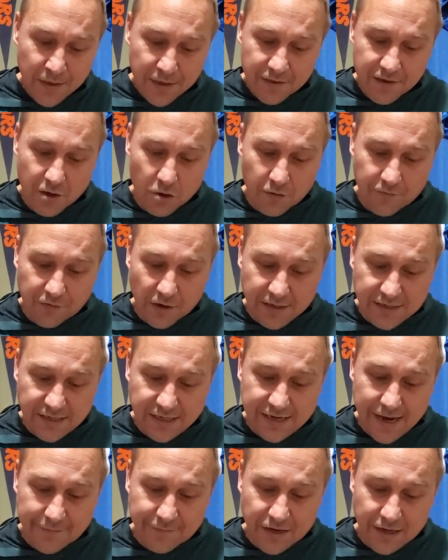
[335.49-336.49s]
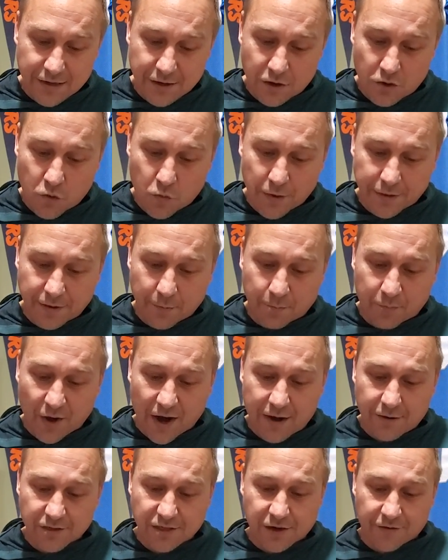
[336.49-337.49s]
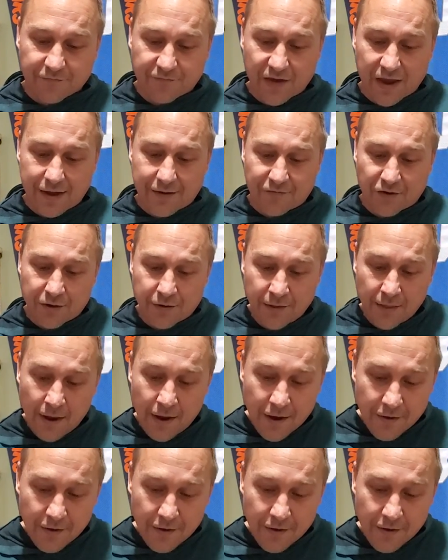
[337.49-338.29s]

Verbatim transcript: The over is 7 and 0 when the Browns are favored.